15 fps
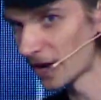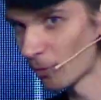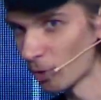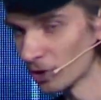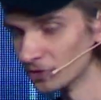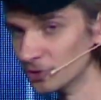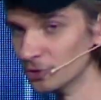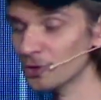I
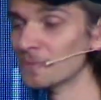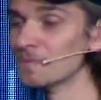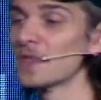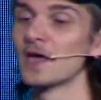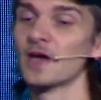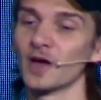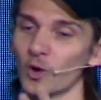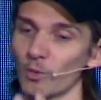want to do?
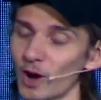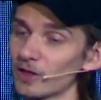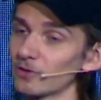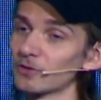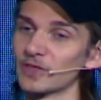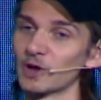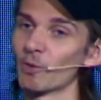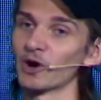
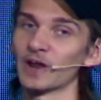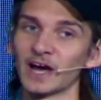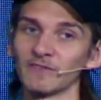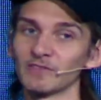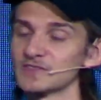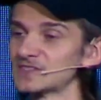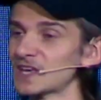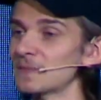Rather, they want to have
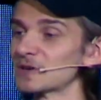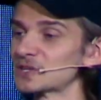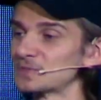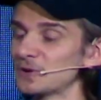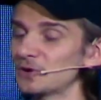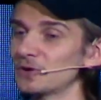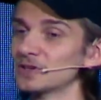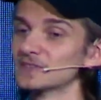the same
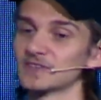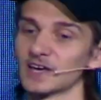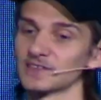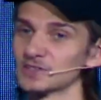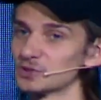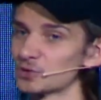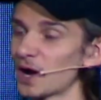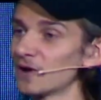experience as
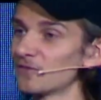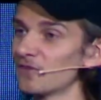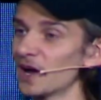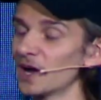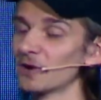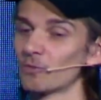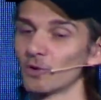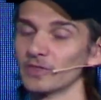in
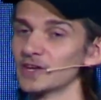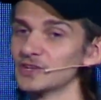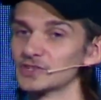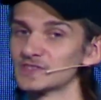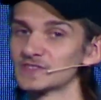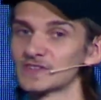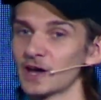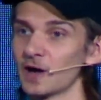TradFi, where they
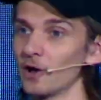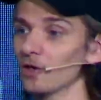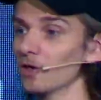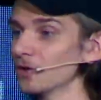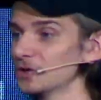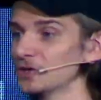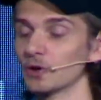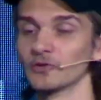just
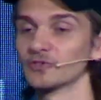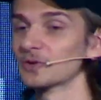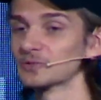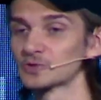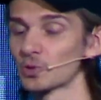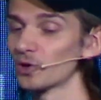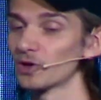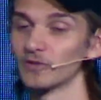tell some
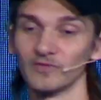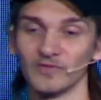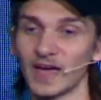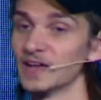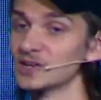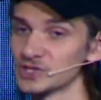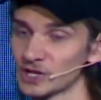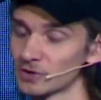sort of
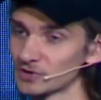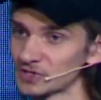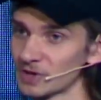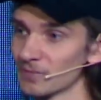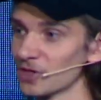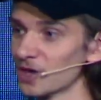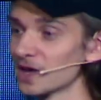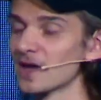engine or
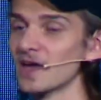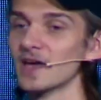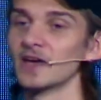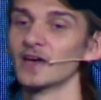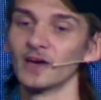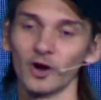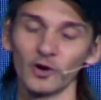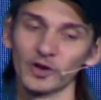something,
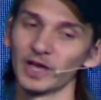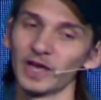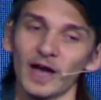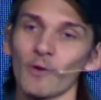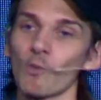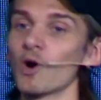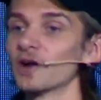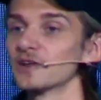okay, I
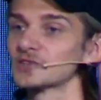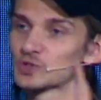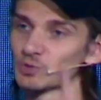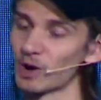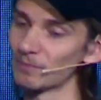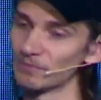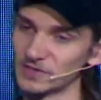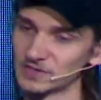want to
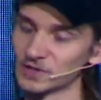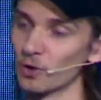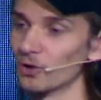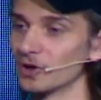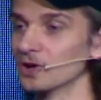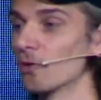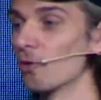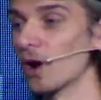swap this
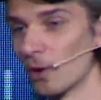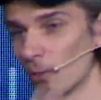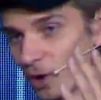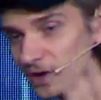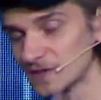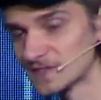token, or I want